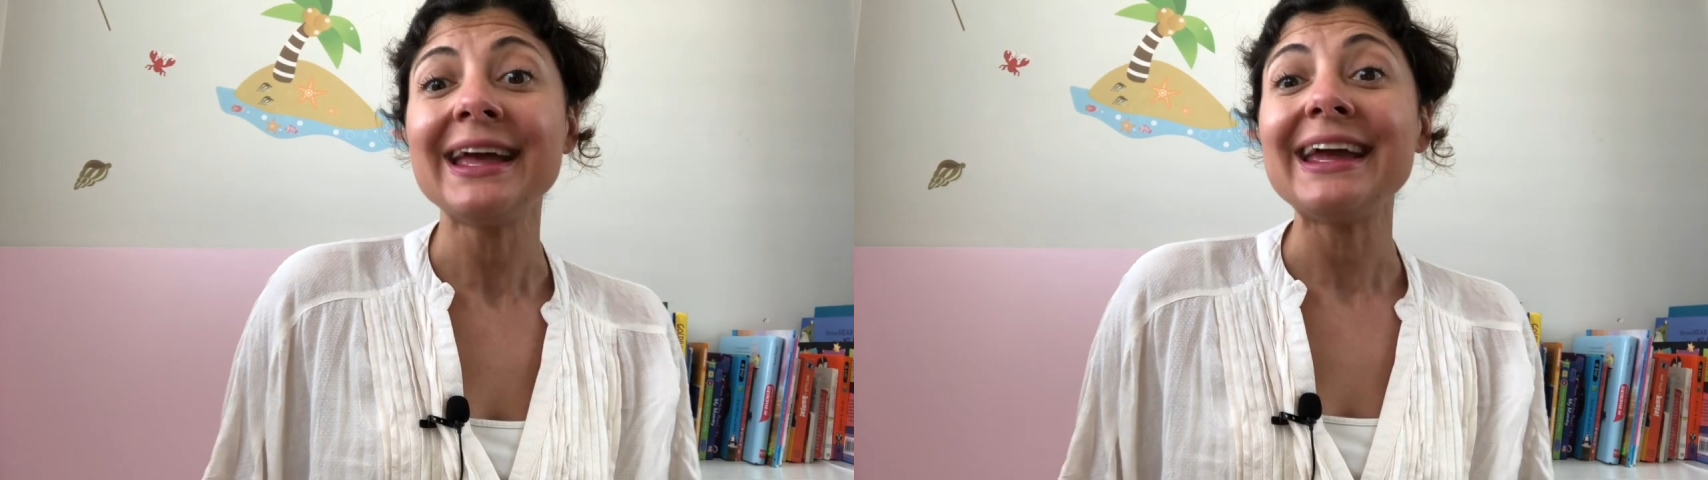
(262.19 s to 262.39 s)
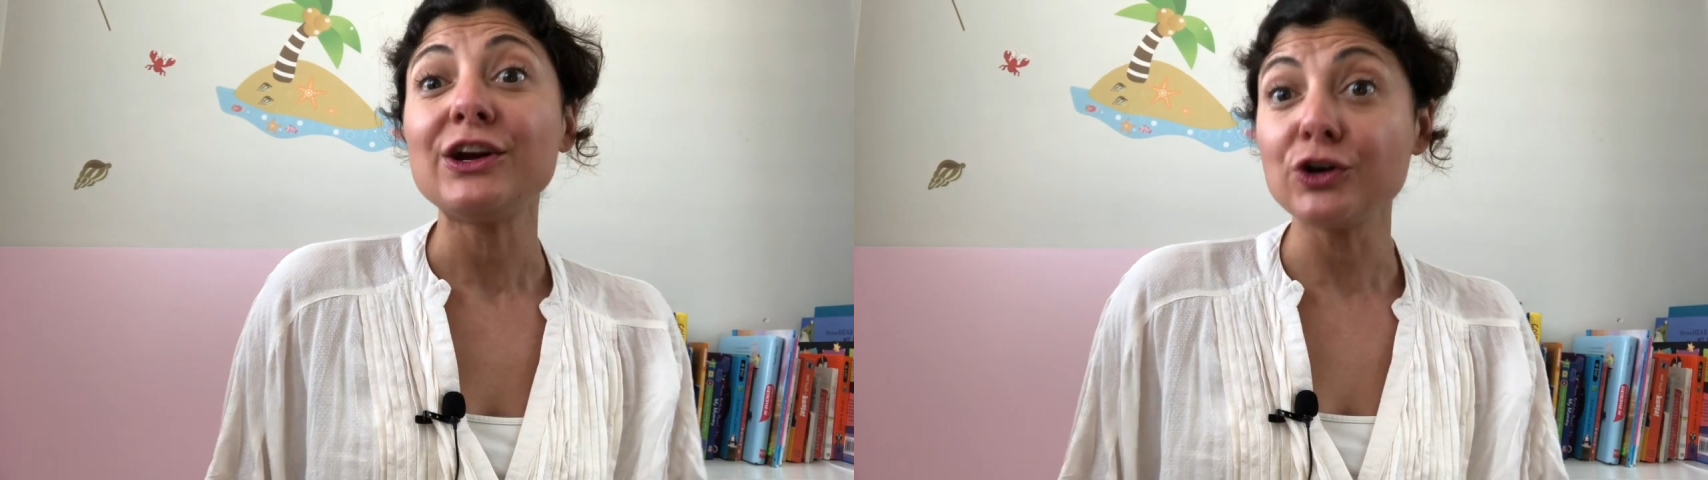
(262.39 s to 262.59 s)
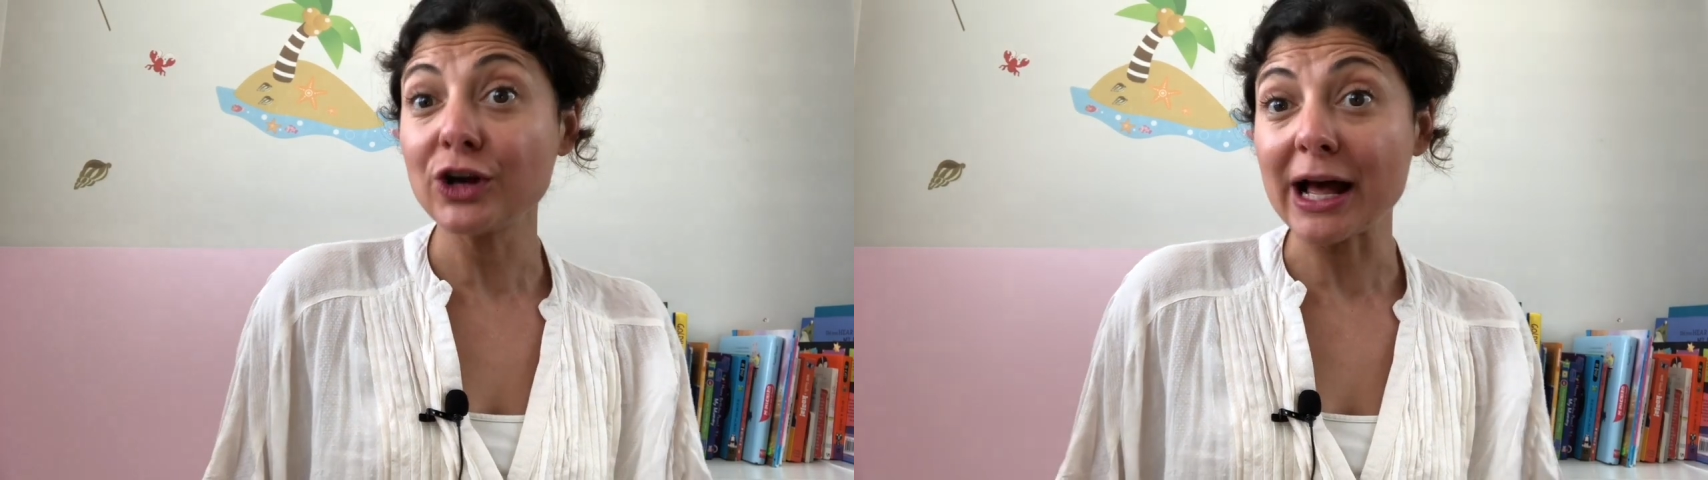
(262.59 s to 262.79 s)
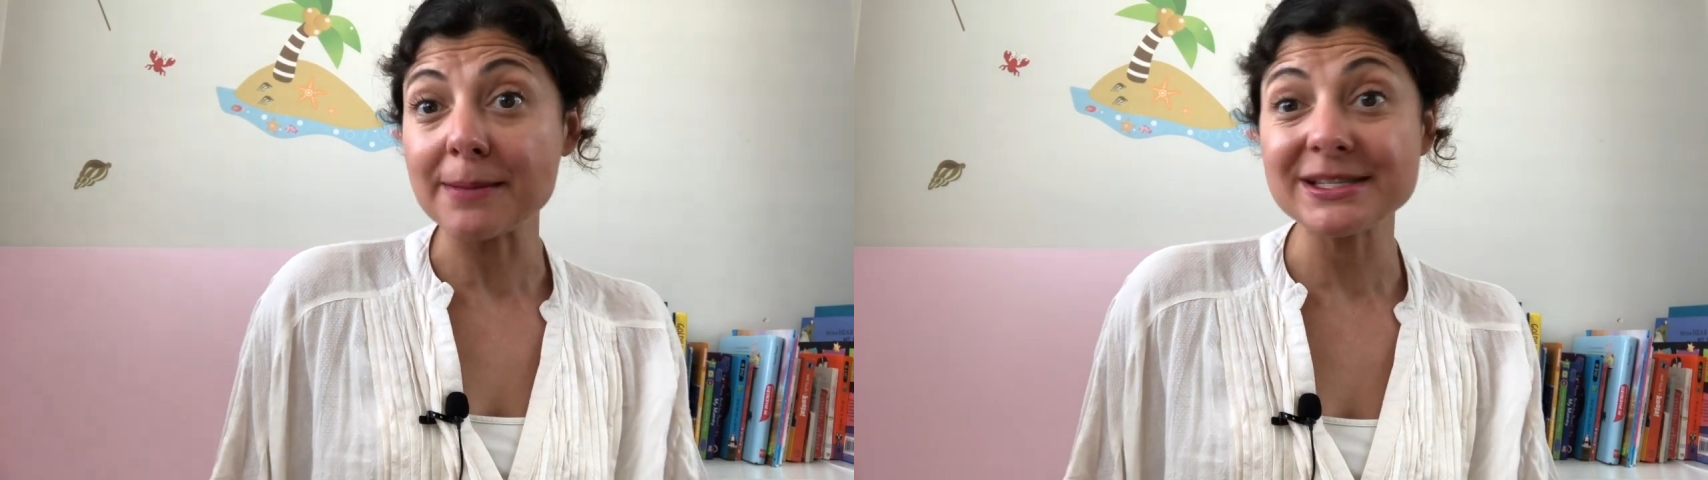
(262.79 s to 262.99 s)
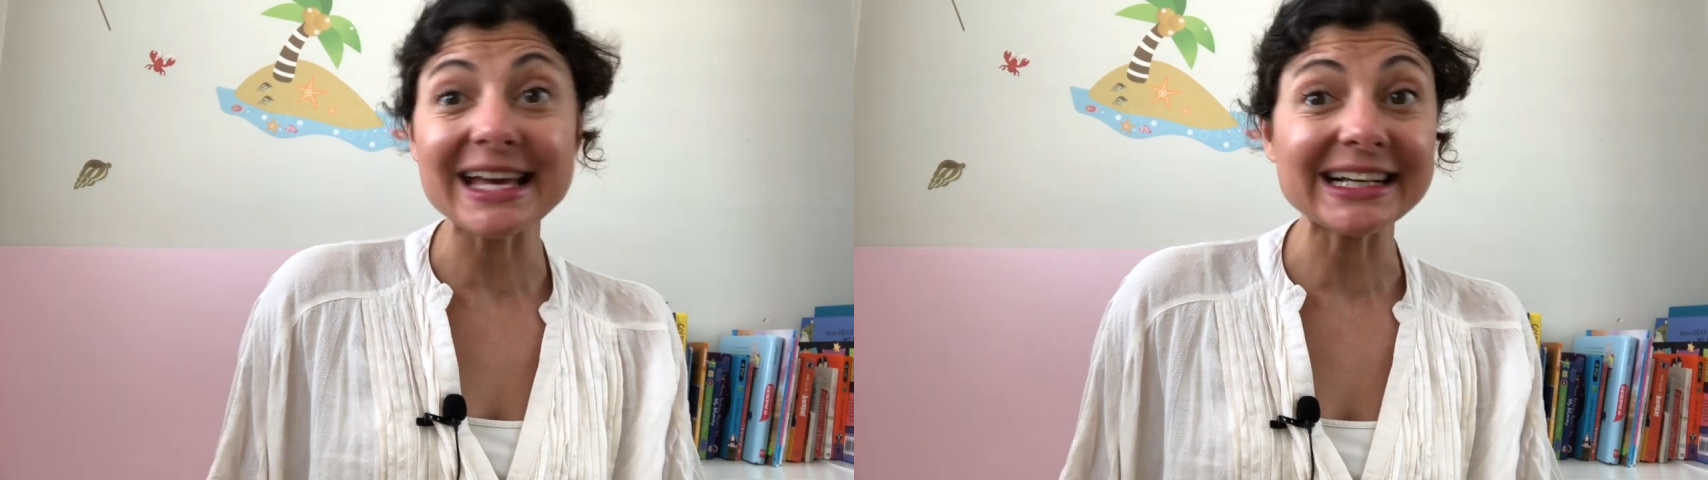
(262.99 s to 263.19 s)
here
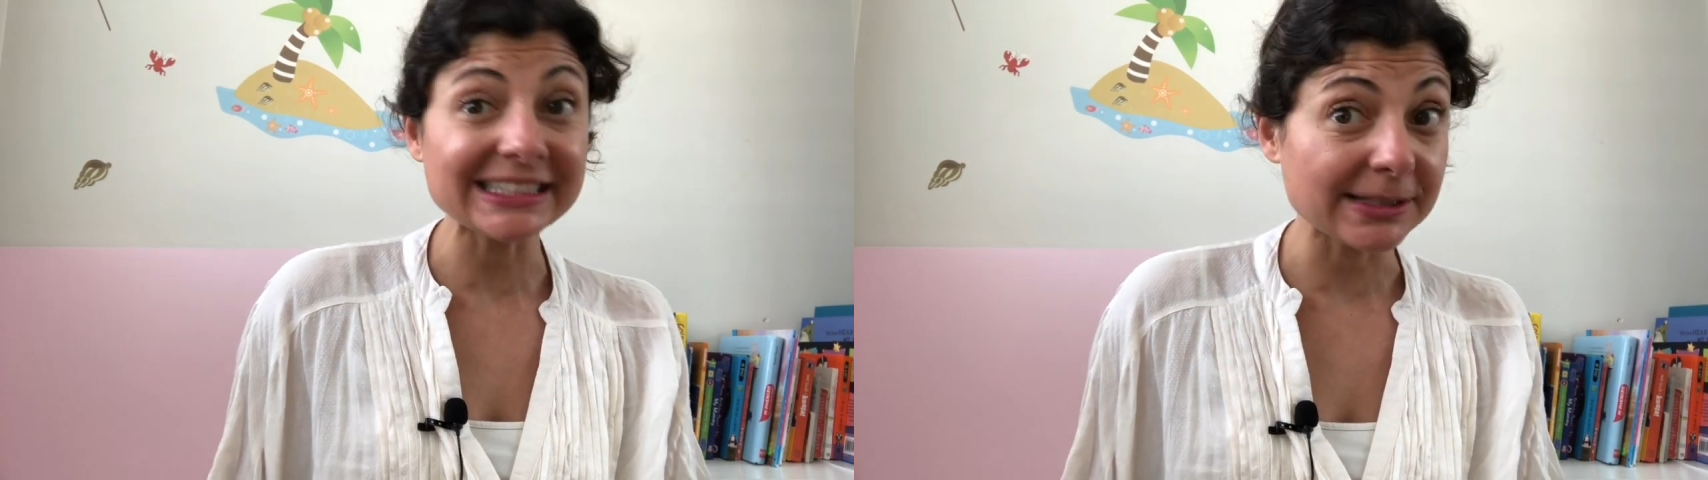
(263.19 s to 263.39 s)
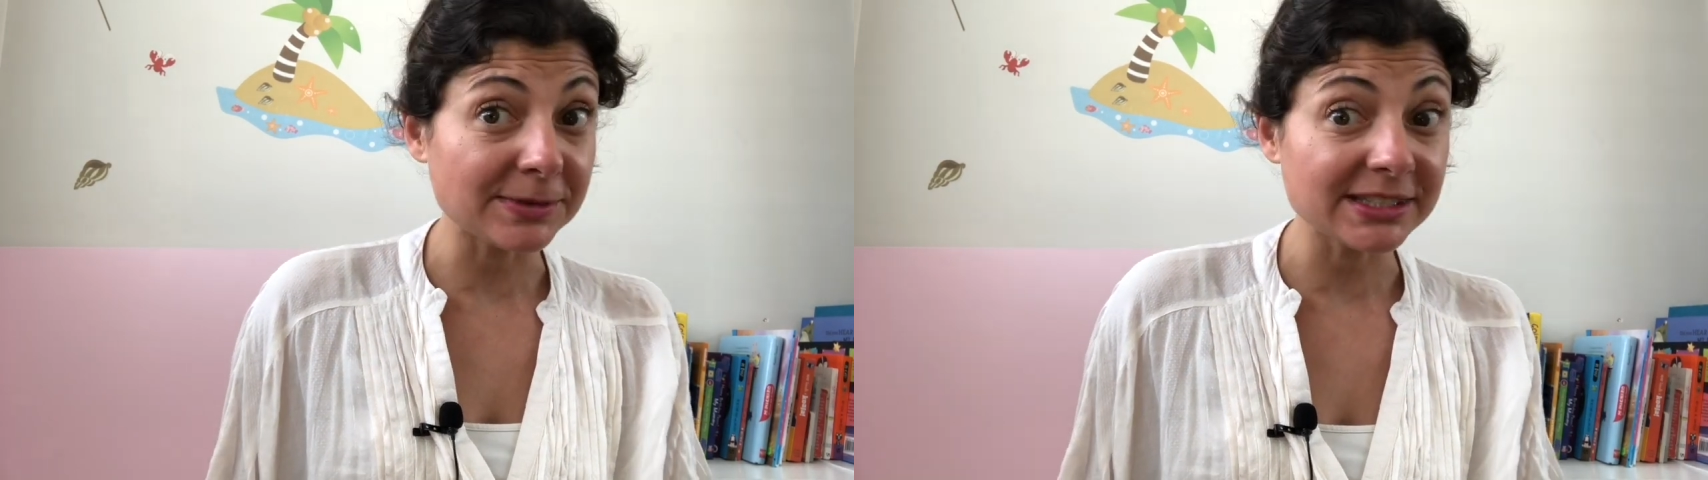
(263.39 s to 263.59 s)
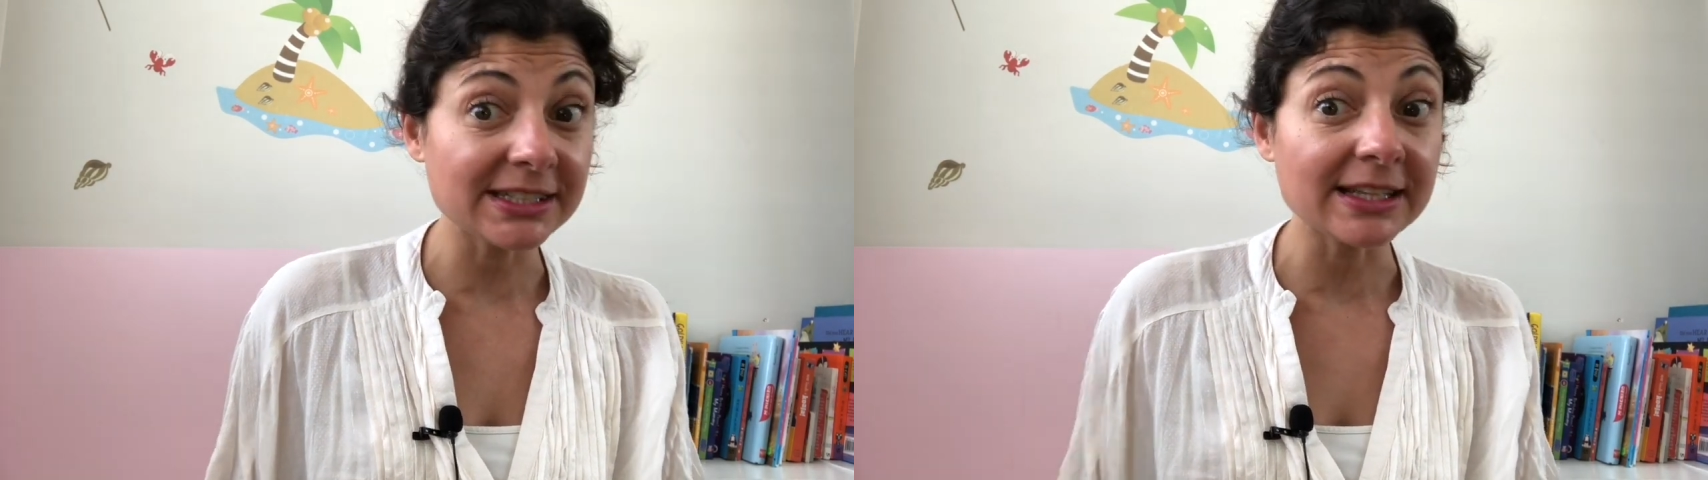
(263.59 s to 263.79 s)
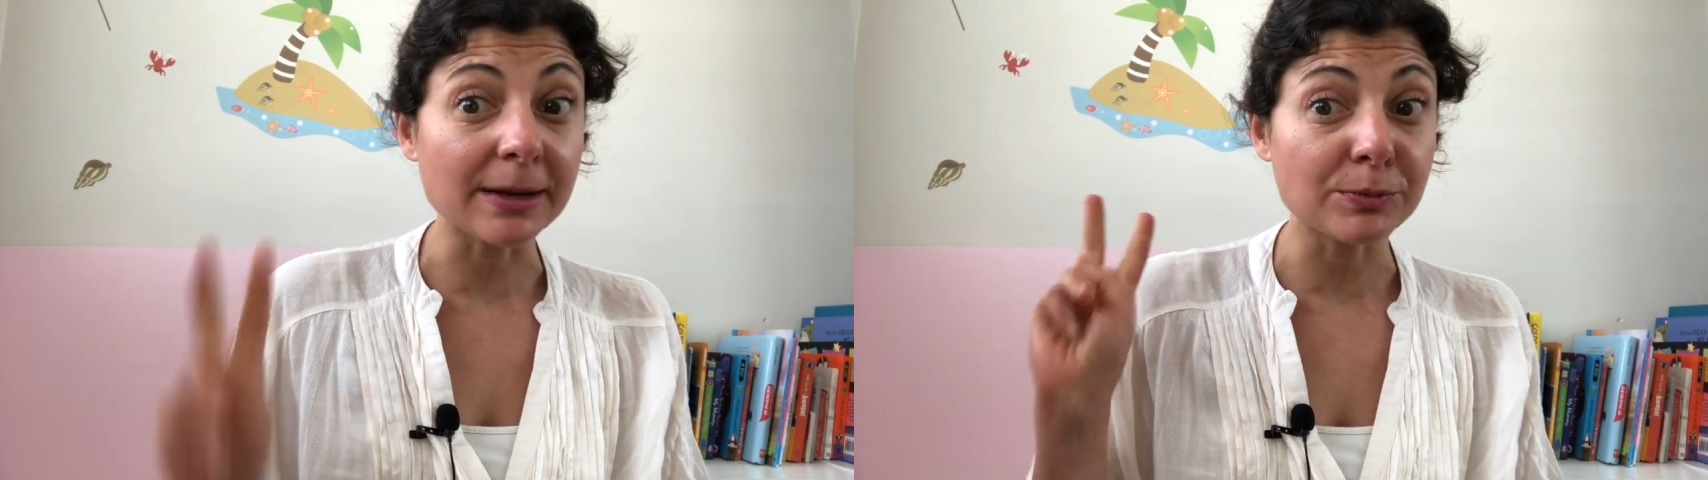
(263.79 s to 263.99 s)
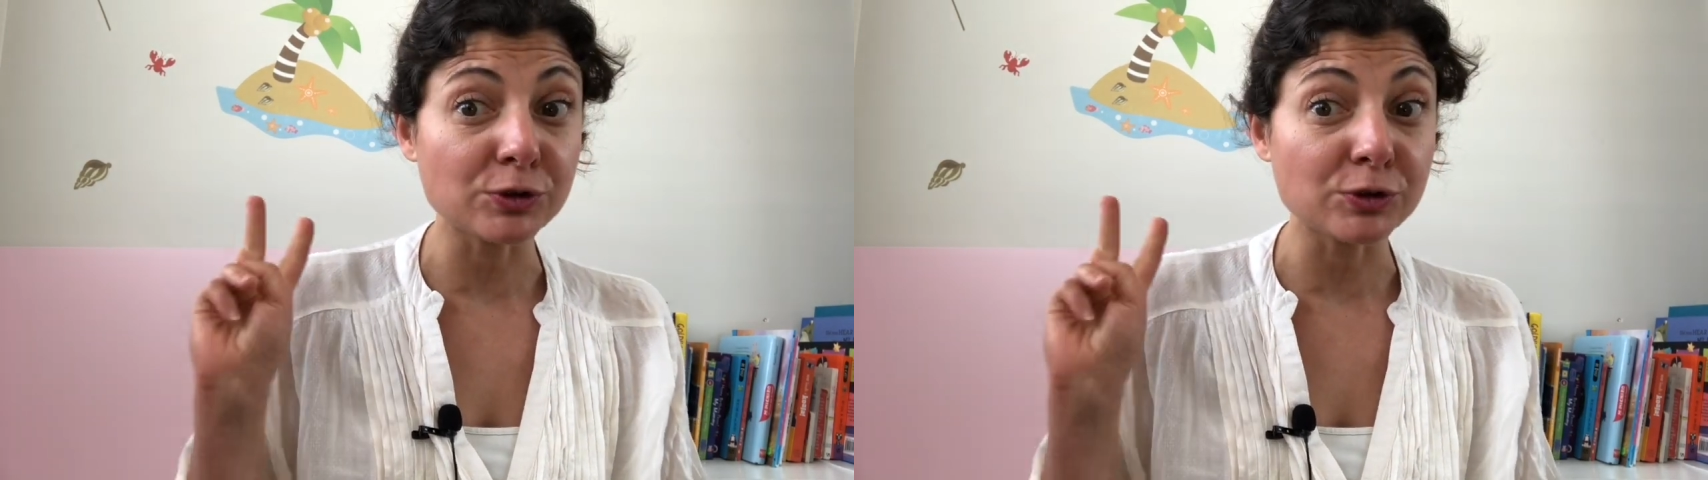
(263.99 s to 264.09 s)
comes activity number